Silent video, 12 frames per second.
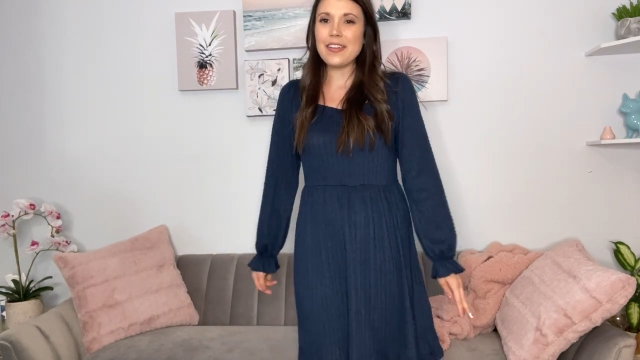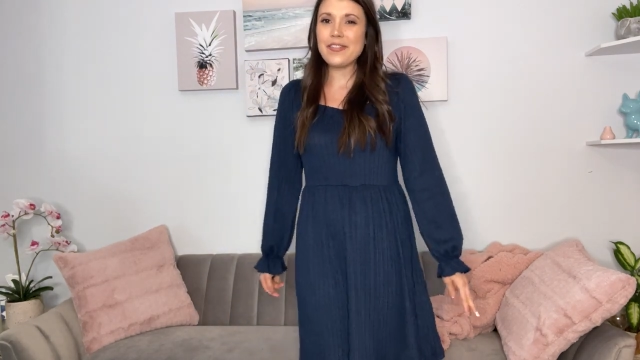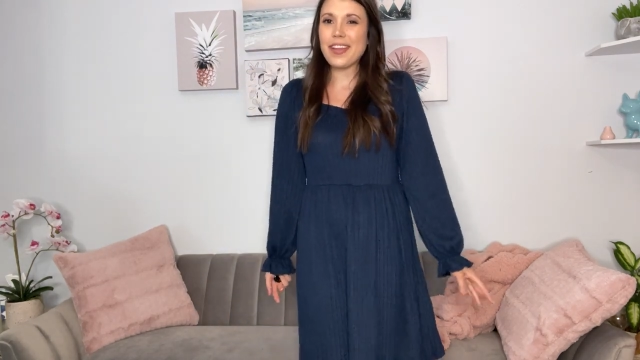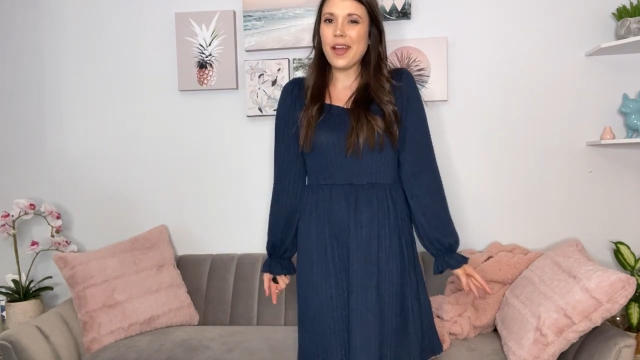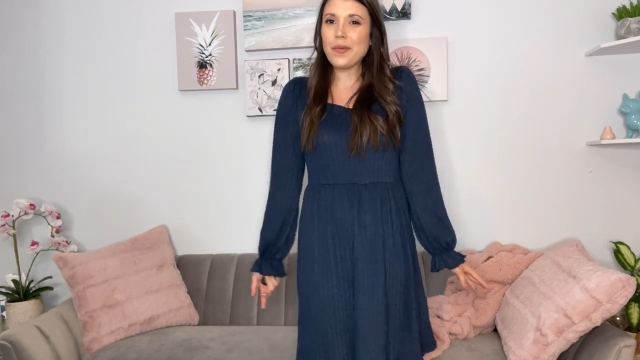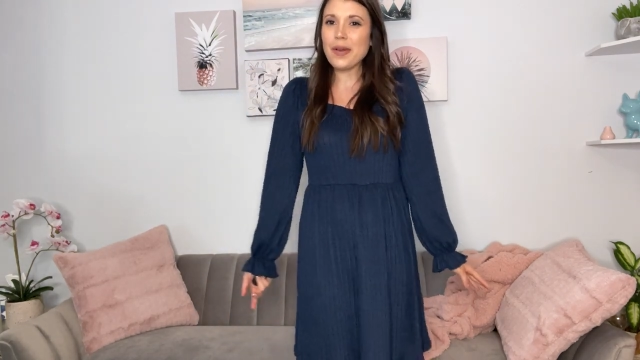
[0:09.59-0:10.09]

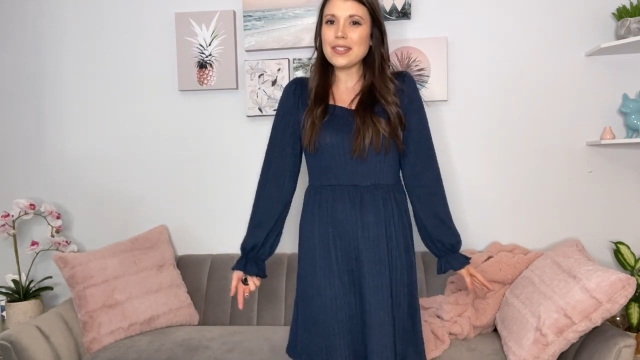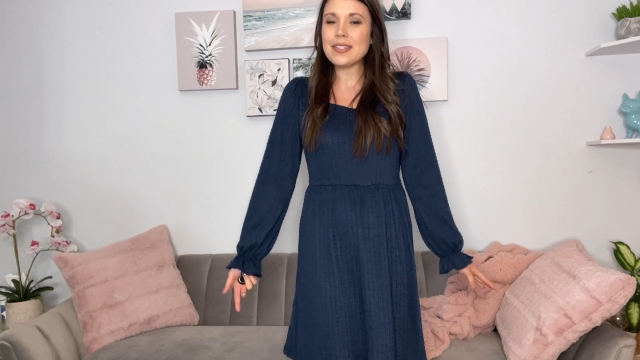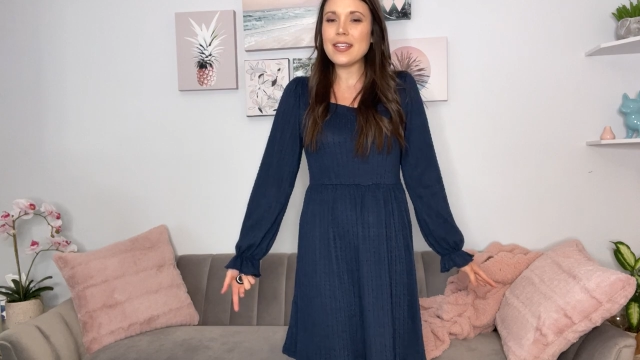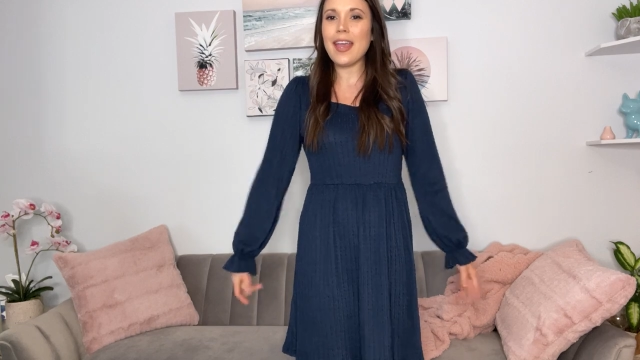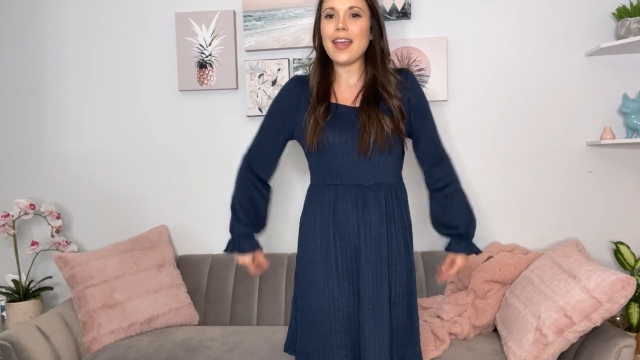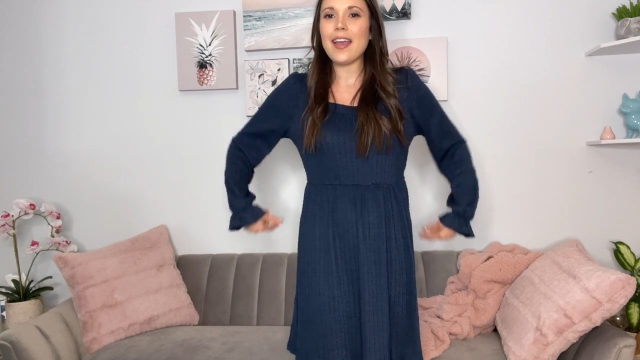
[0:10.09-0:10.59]
if not
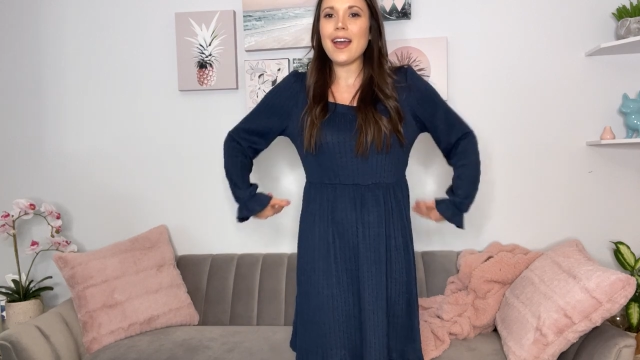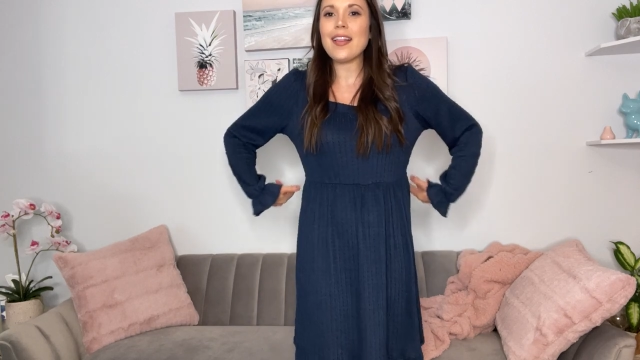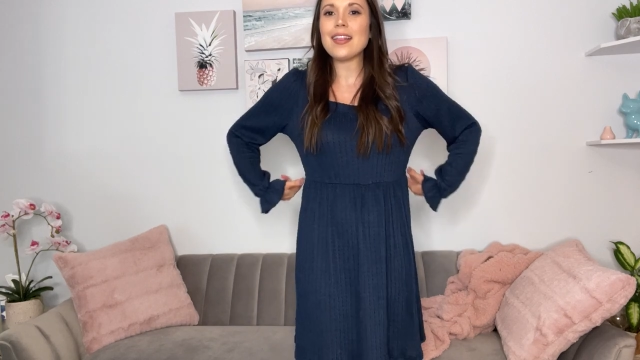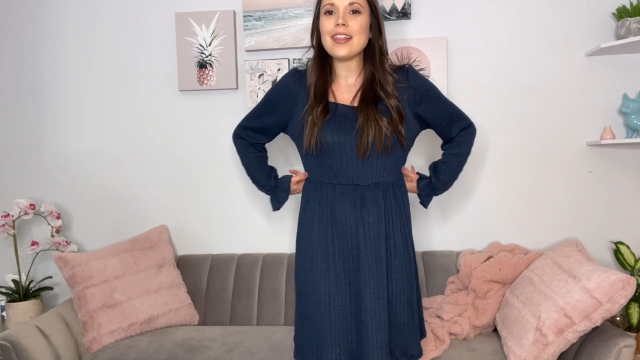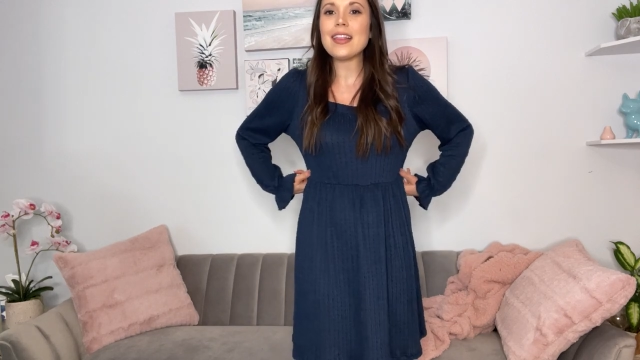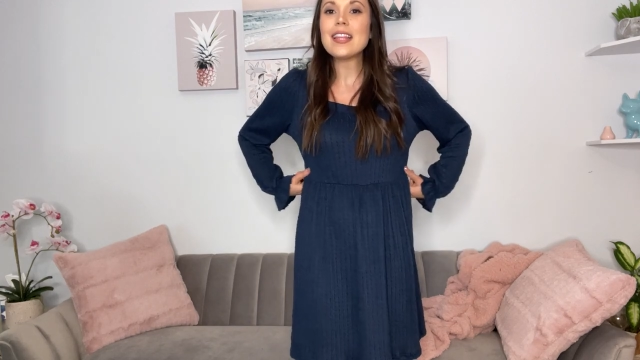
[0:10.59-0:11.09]
runs a
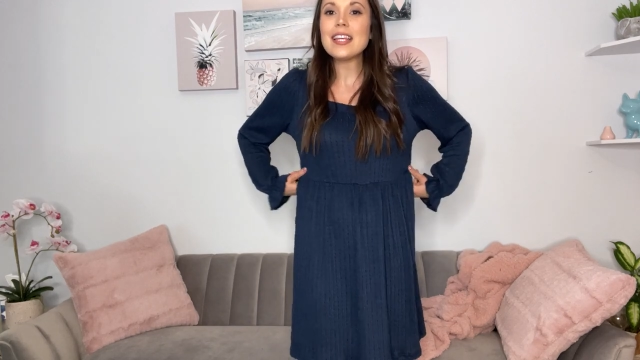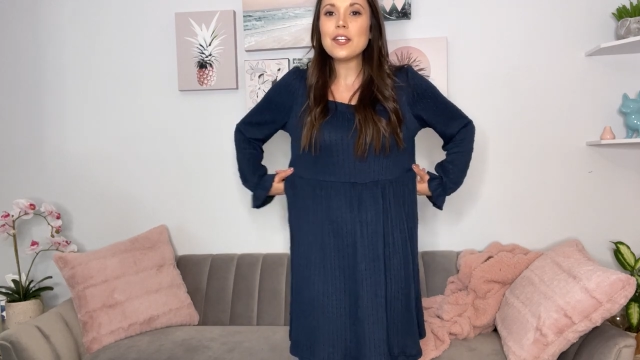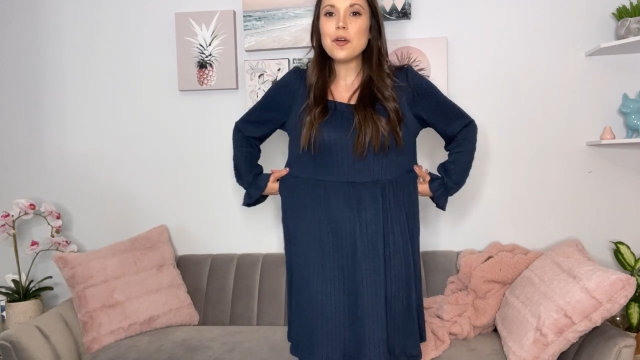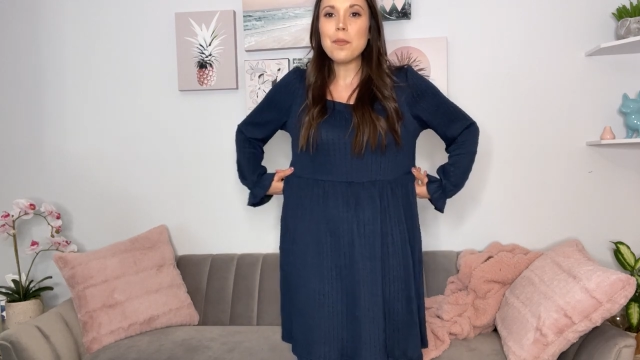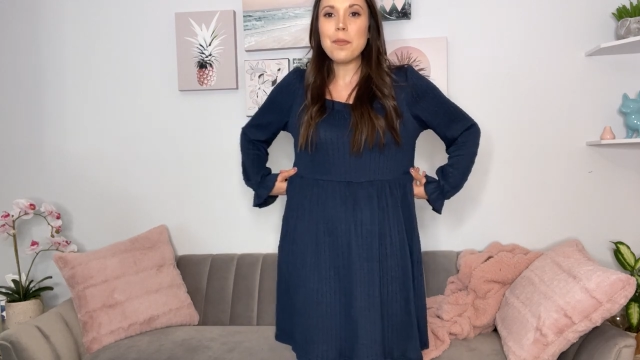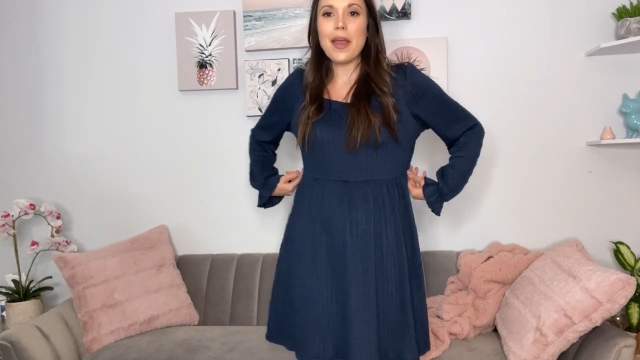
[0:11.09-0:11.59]

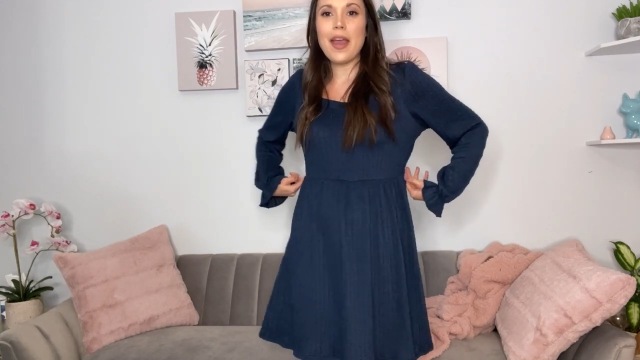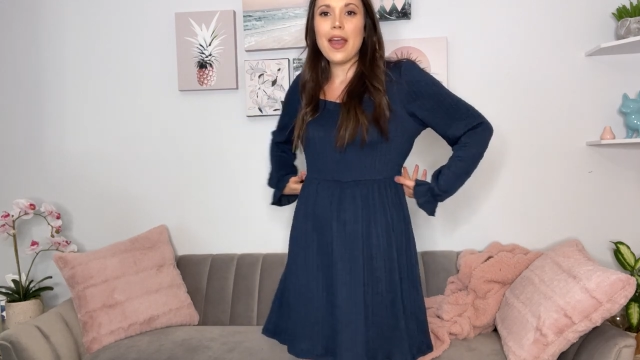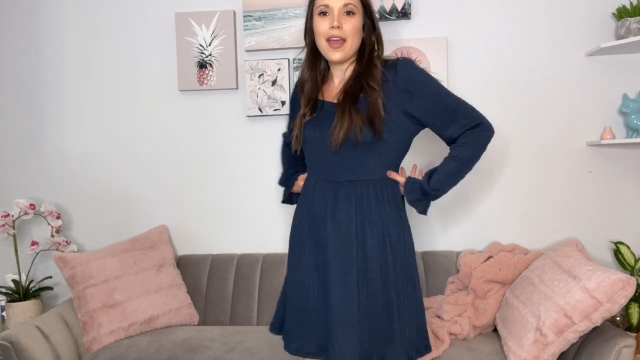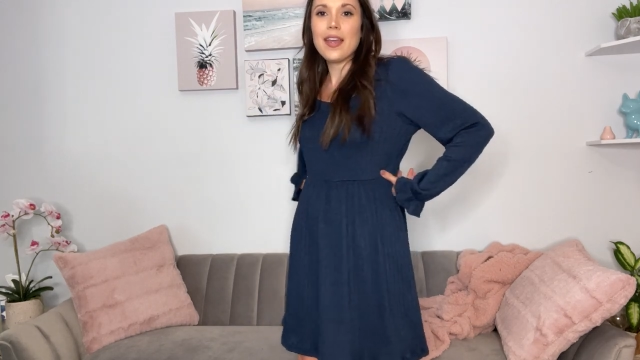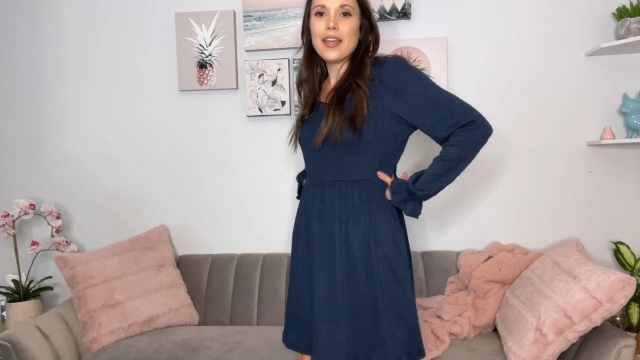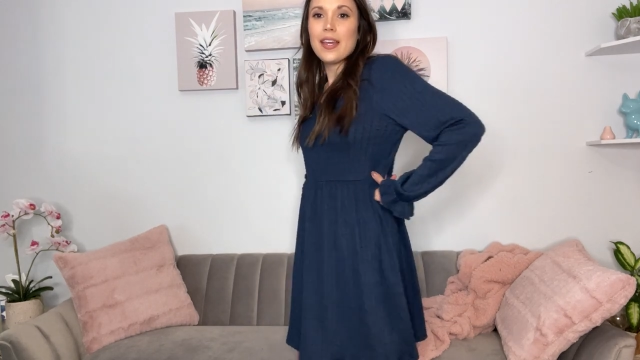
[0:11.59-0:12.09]
little
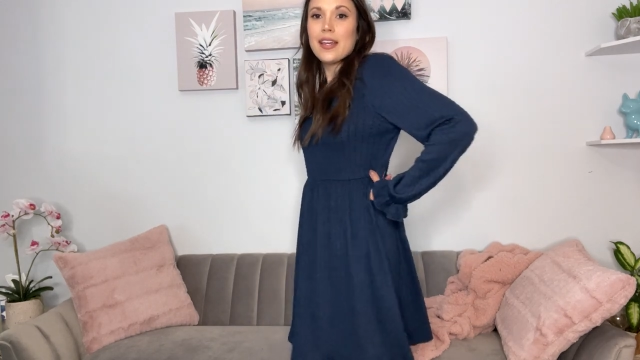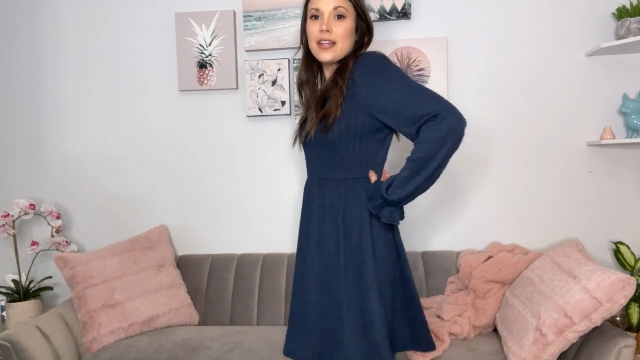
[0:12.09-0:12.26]
big.